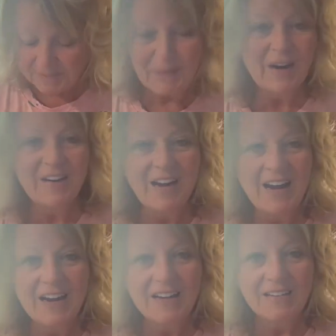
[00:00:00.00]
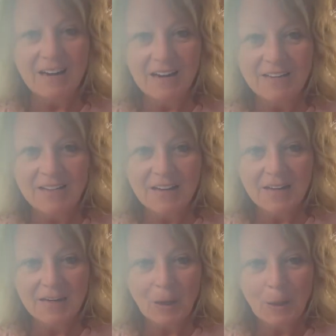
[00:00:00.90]
marinate, and
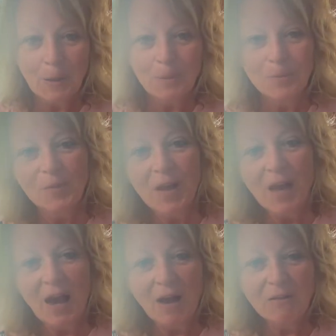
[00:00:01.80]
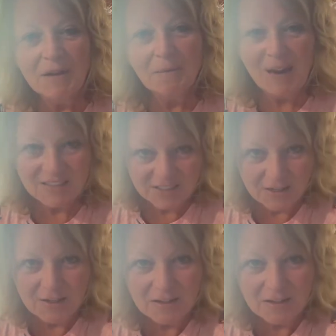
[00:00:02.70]
then I'll get back to you